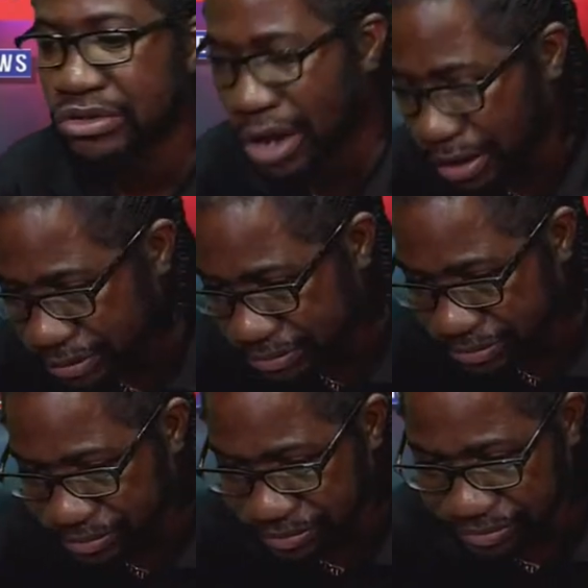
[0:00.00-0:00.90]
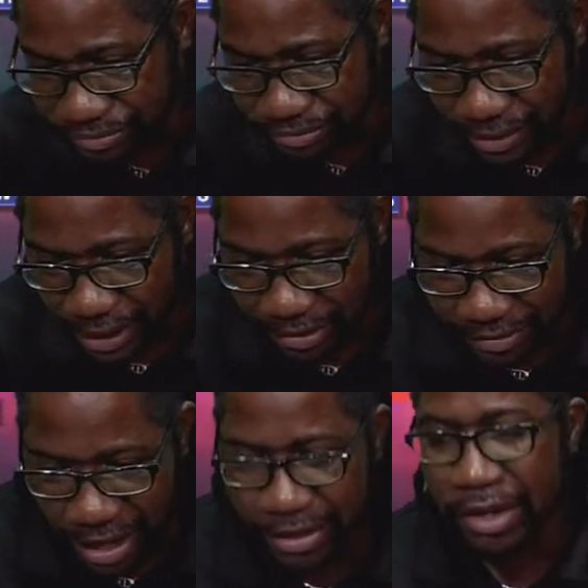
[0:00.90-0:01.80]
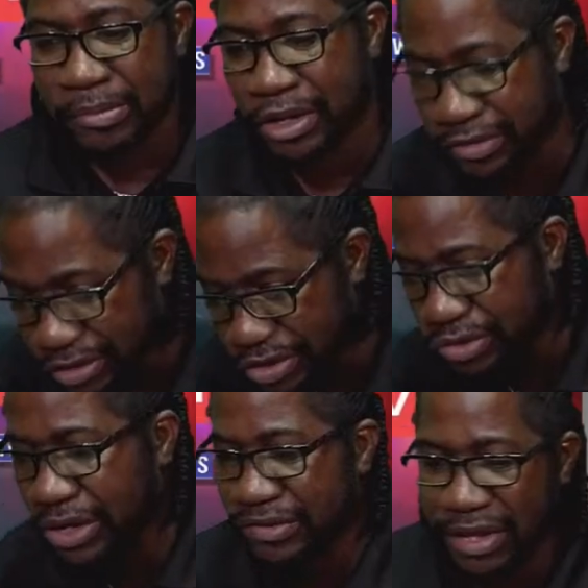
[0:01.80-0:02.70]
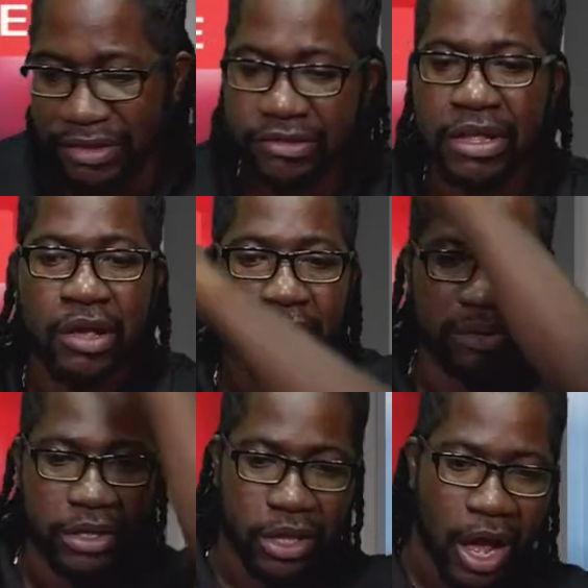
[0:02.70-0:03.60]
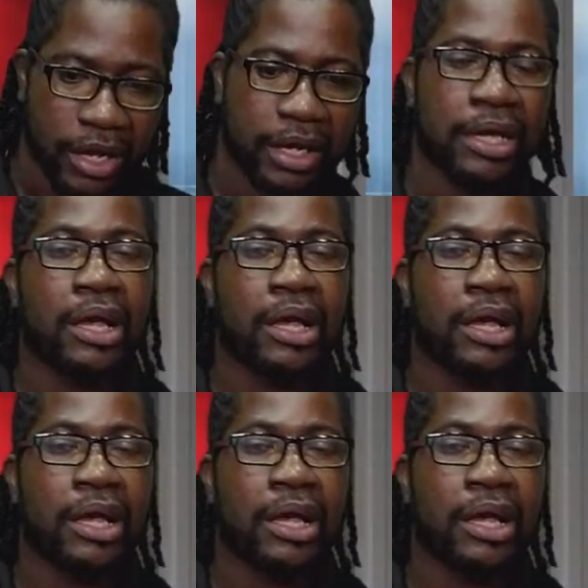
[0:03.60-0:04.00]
talk. You understand? Because the new day starts with a clock